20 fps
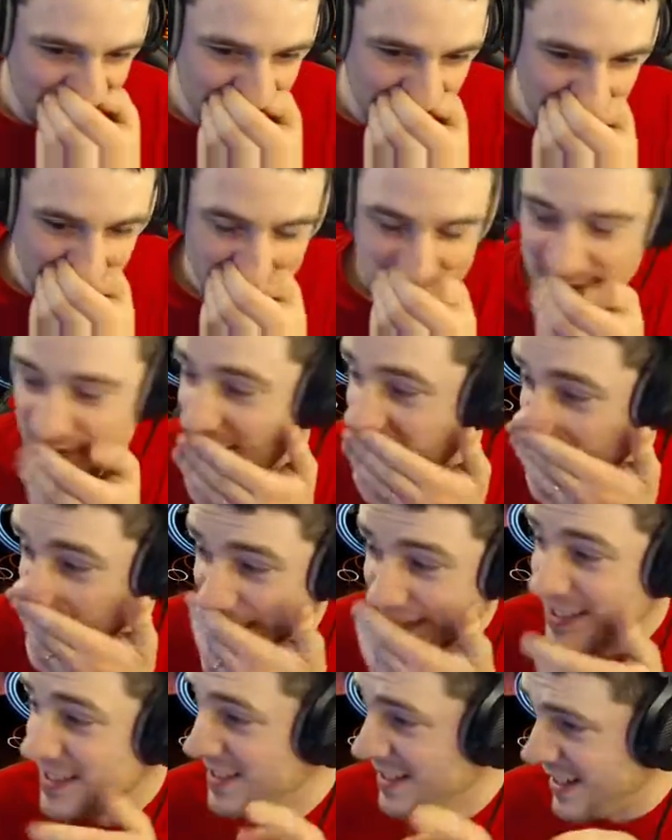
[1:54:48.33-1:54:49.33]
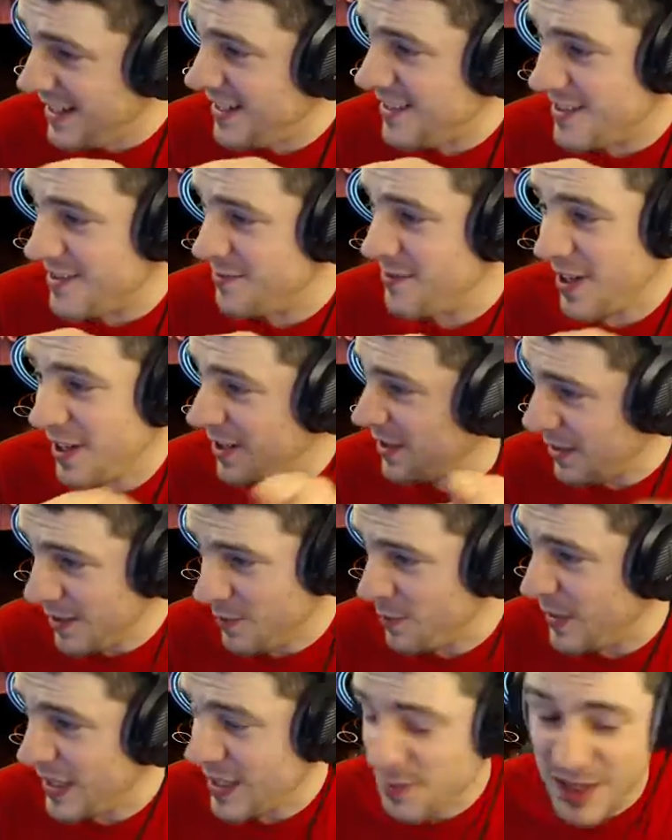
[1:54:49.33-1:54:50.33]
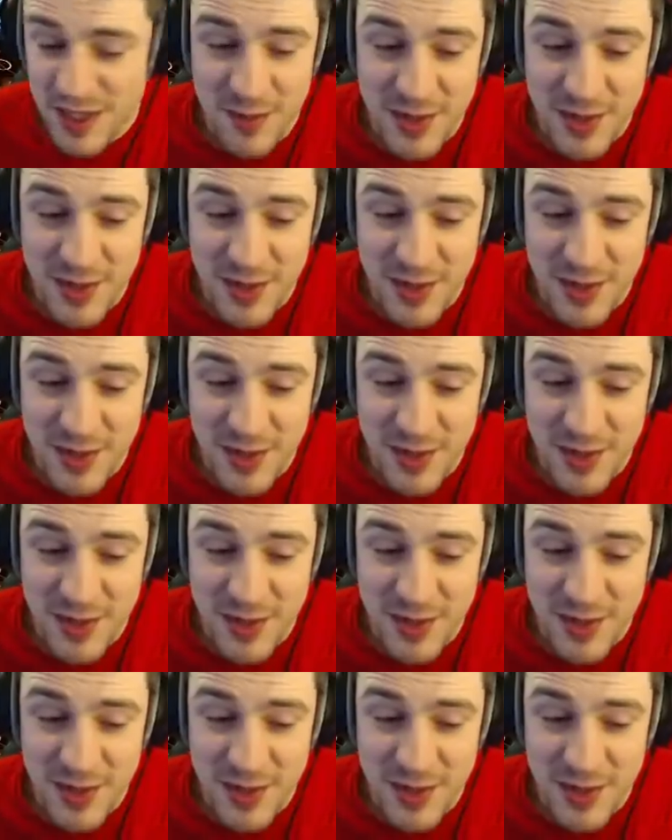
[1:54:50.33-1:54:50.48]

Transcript: See, he is I'm going to blame him.